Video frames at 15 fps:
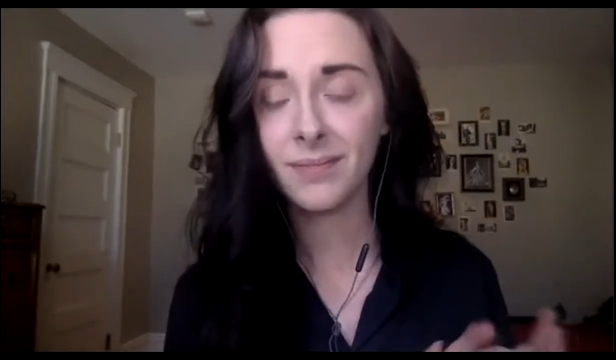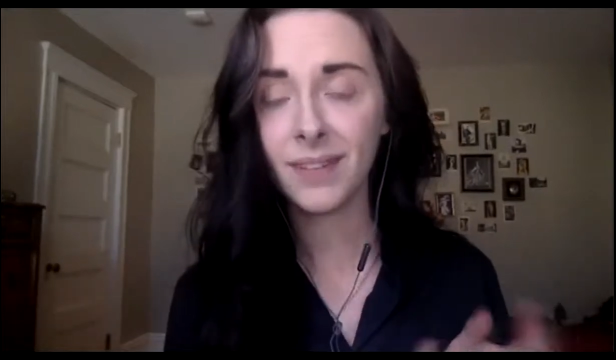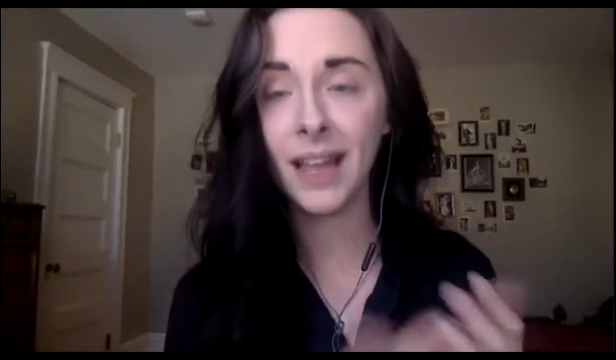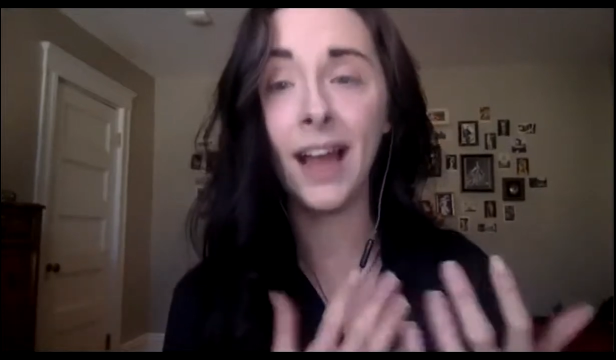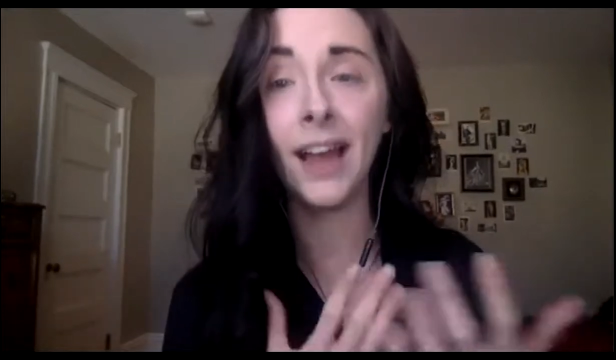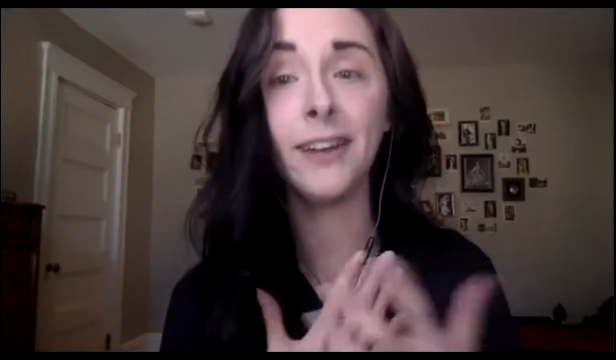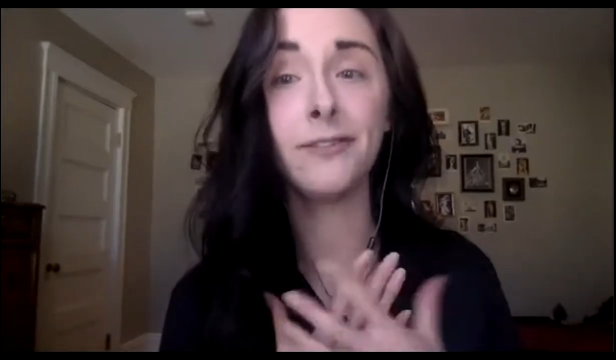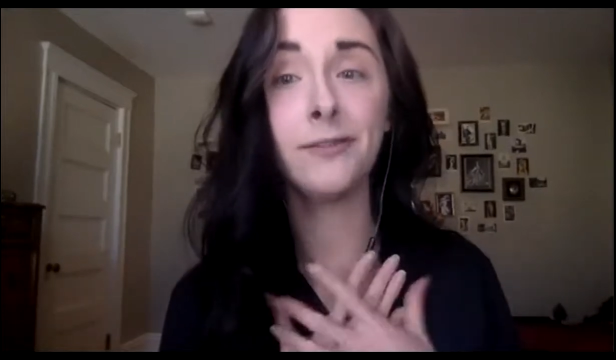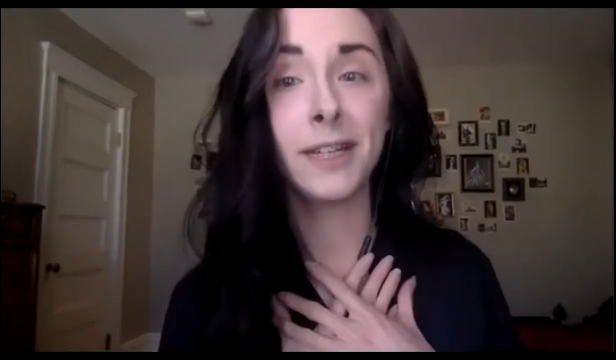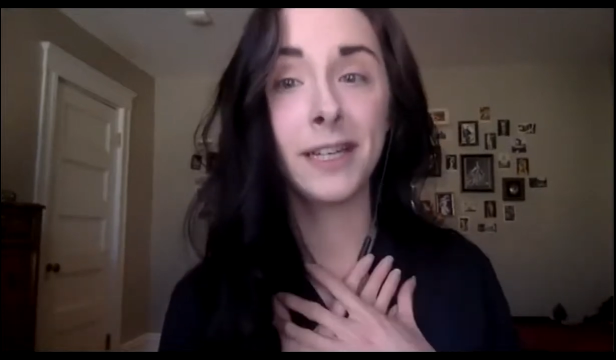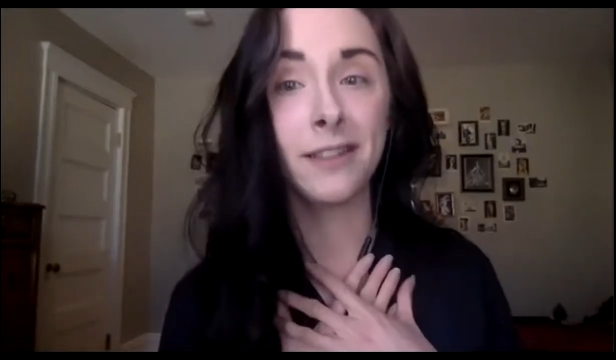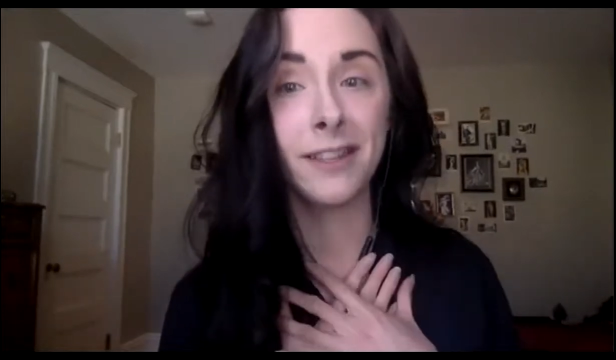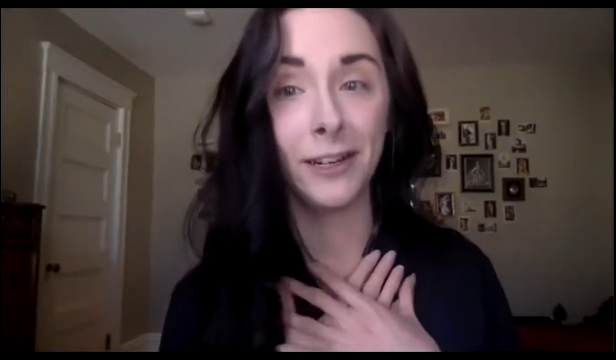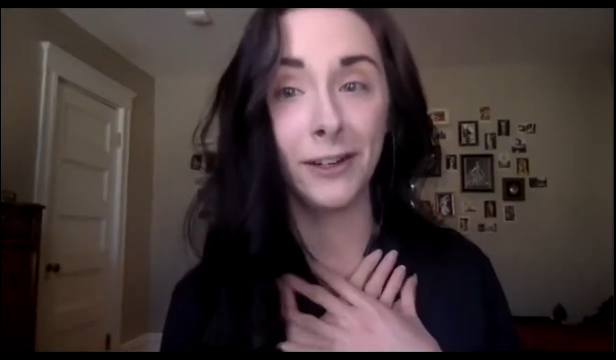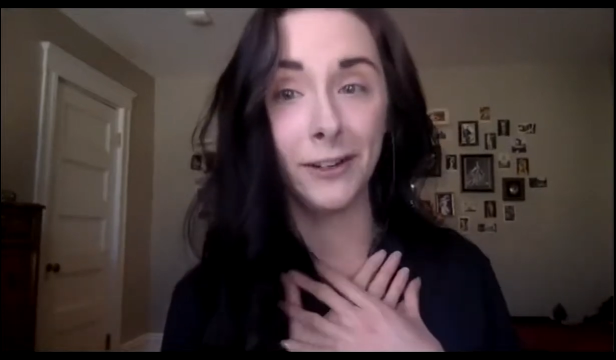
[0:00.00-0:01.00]
I have my
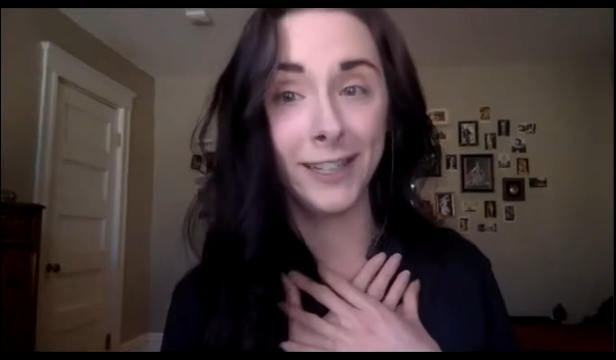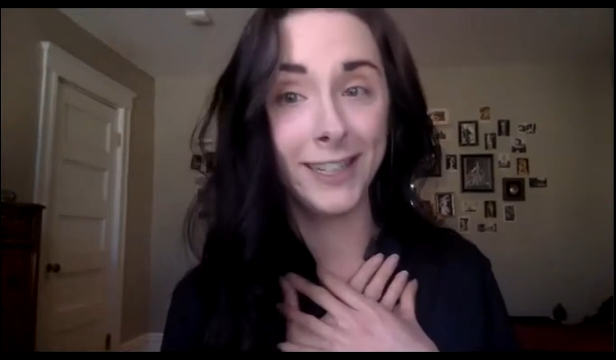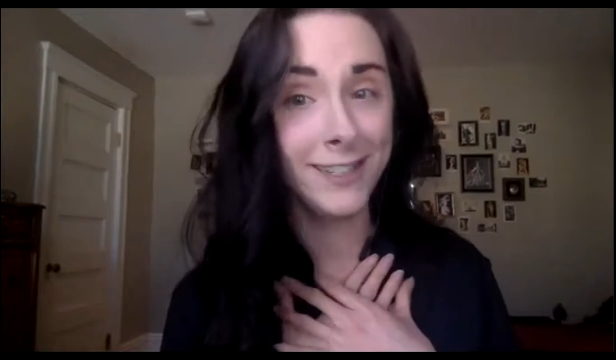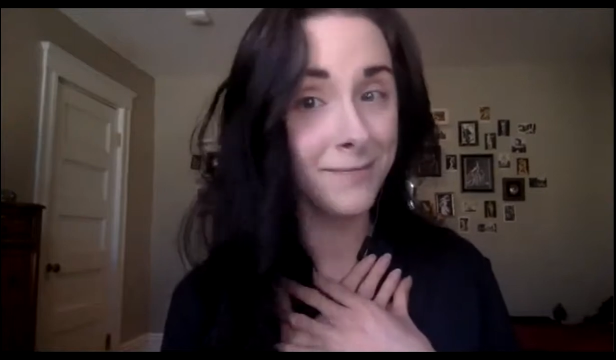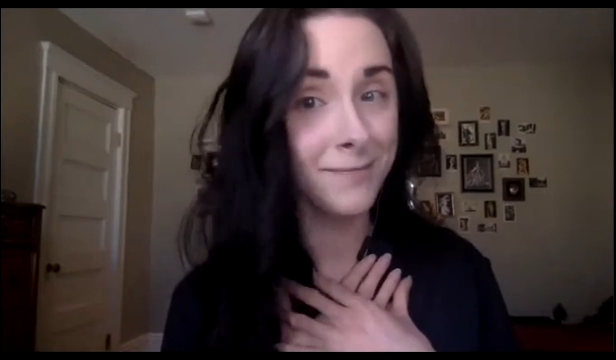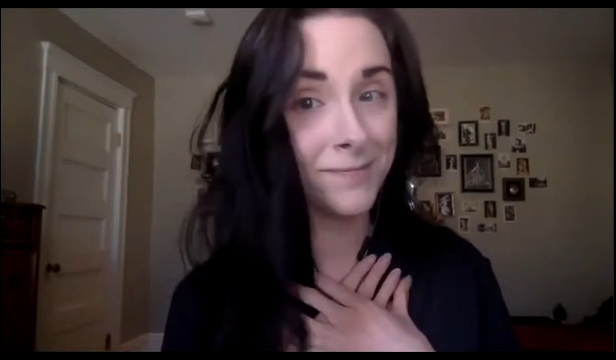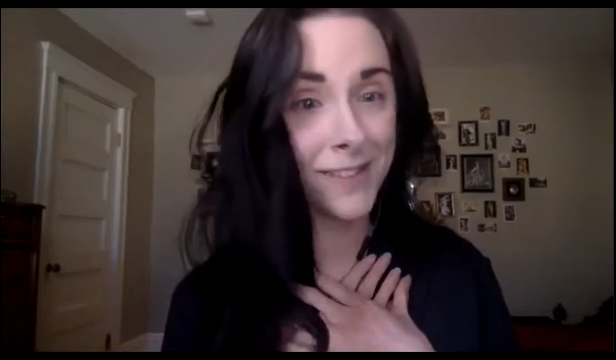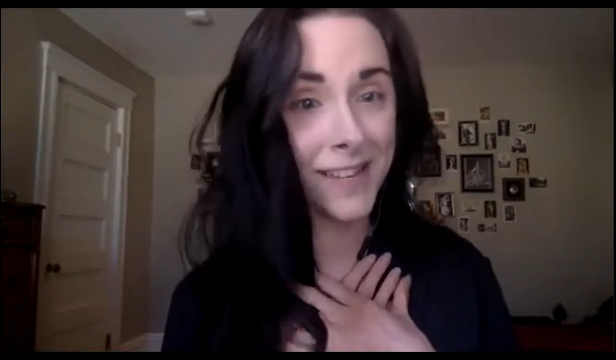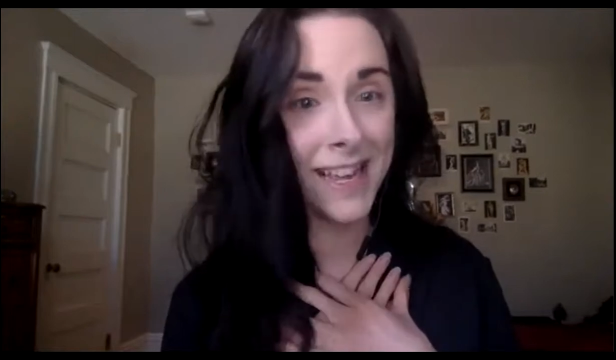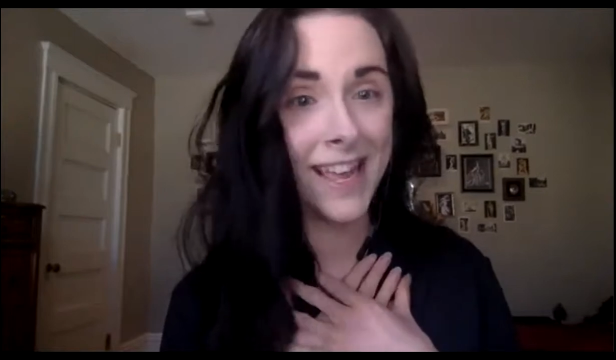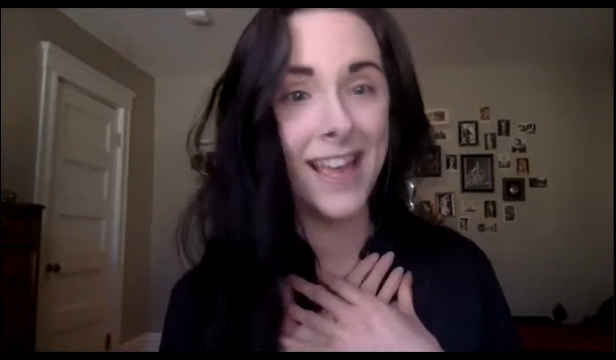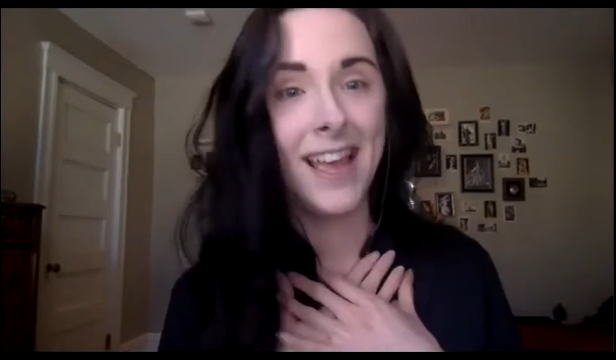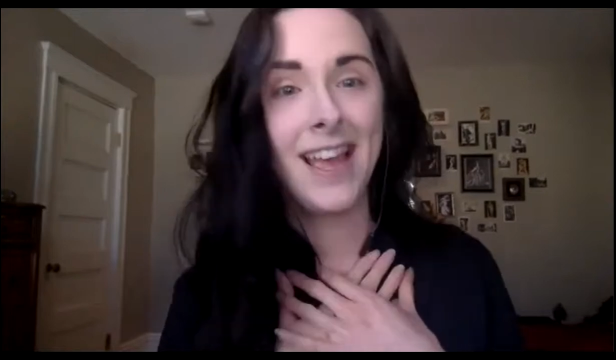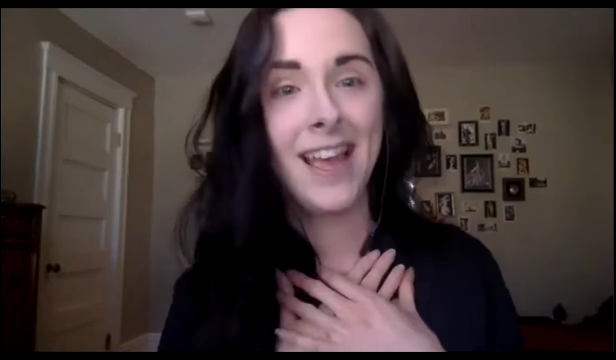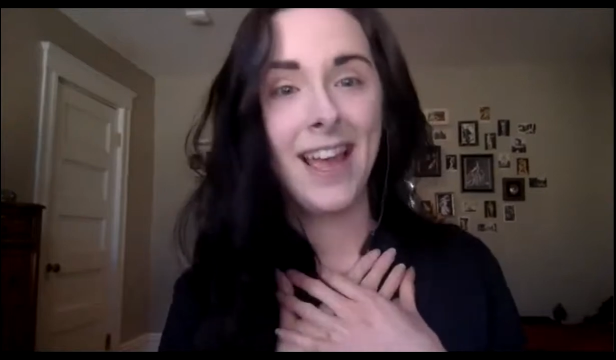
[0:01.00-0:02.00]
theory,
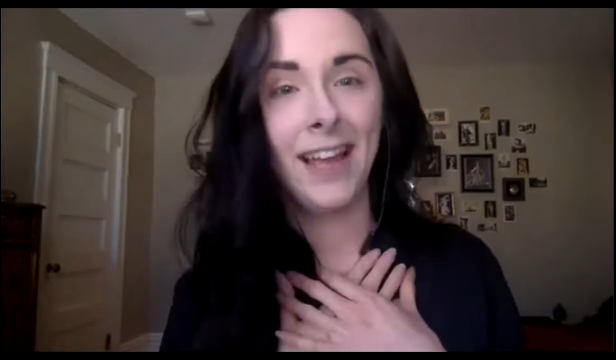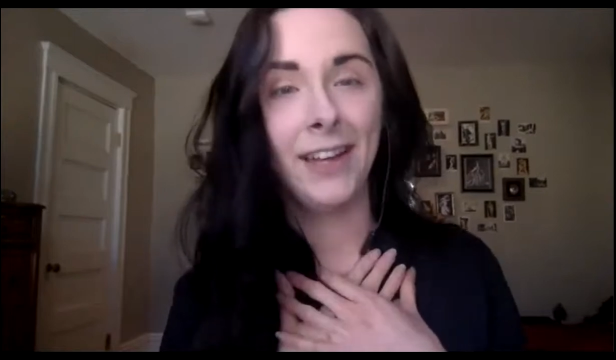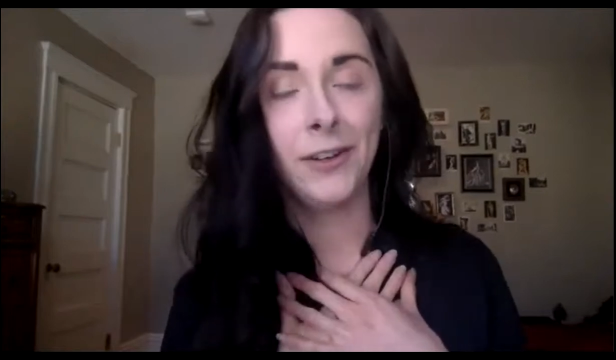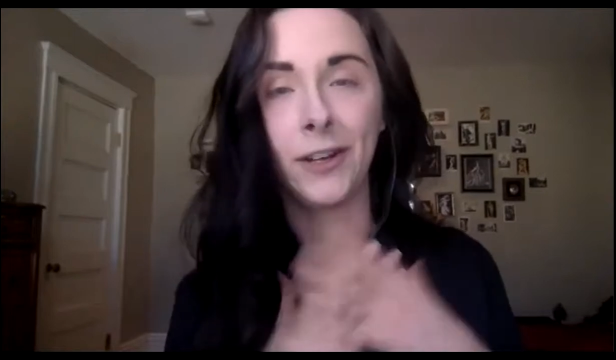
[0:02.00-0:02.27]
and